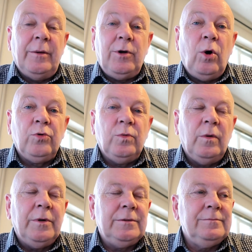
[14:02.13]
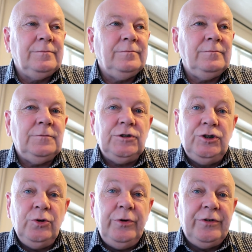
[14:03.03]
up, an older woman, and
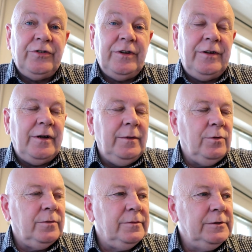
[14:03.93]
joined us at the table.